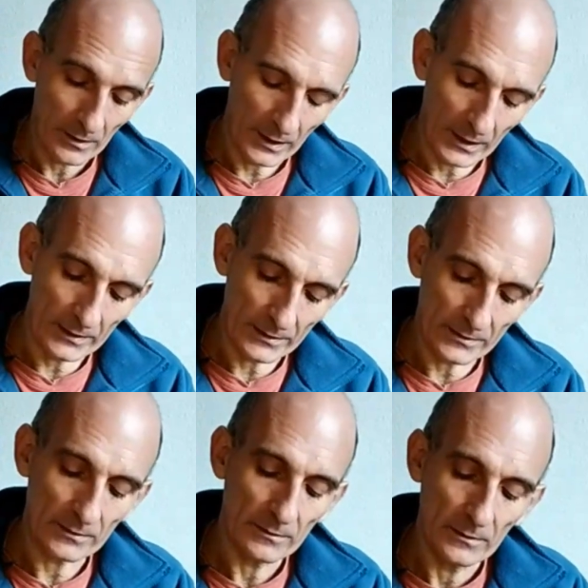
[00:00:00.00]

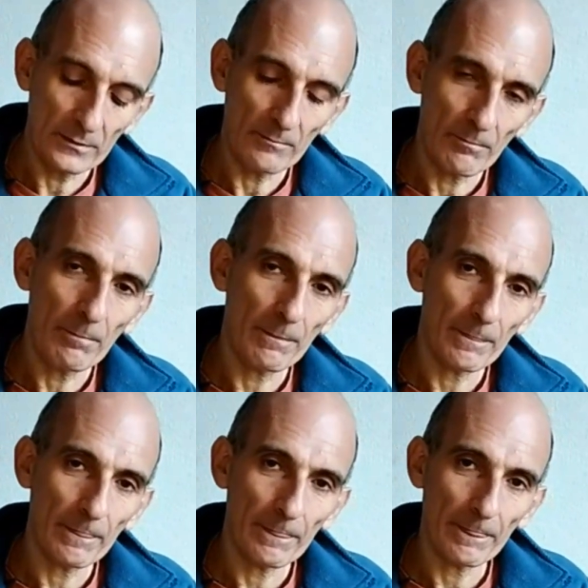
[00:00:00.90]
and
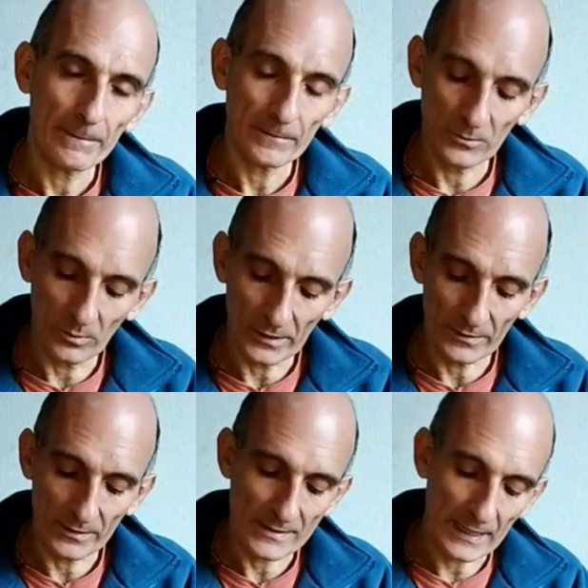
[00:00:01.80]
do
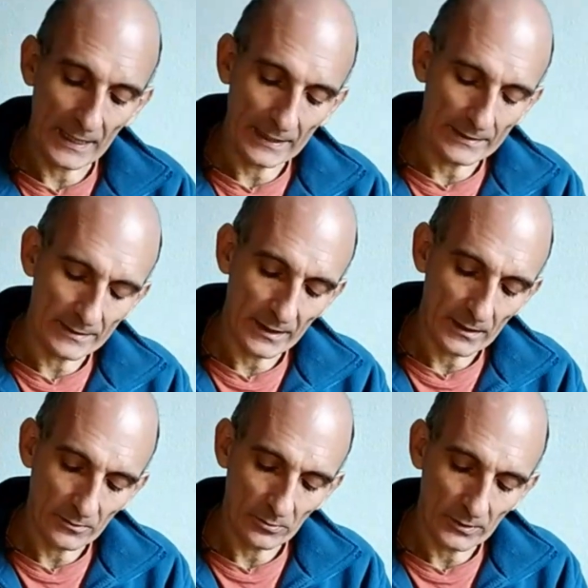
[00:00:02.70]
like this, and
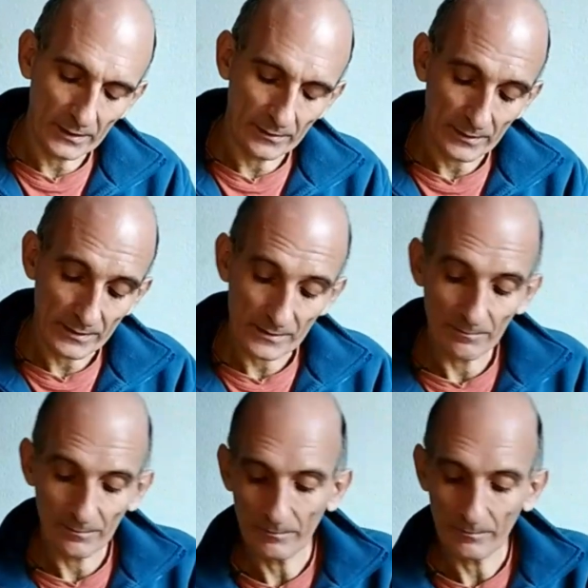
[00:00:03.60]
then do like this.